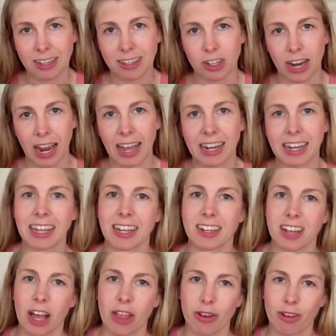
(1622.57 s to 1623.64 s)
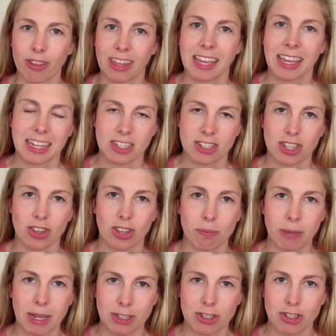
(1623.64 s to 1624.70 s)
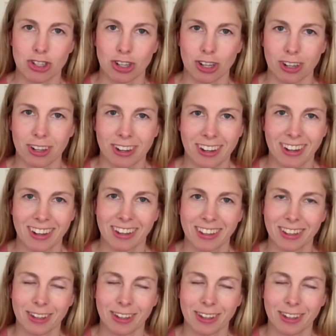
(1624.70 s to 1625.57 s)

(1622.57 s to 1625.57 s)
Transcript: you're adding another thing into the mixture,